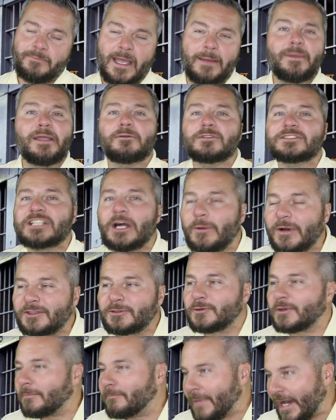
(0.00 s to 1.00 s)
Maybe he was going
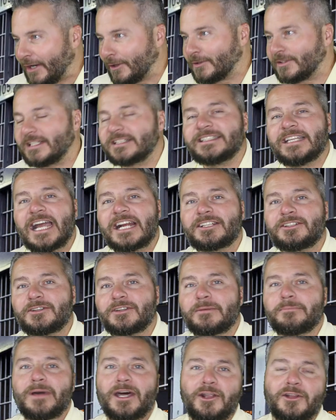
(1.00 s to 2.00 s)
through the metal detector,
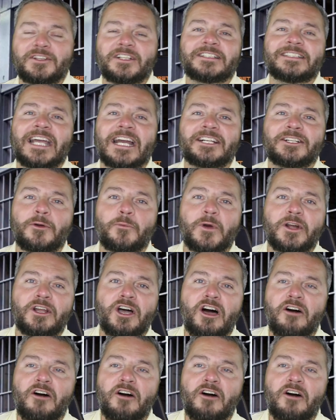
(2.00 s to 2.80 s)
the metal detector went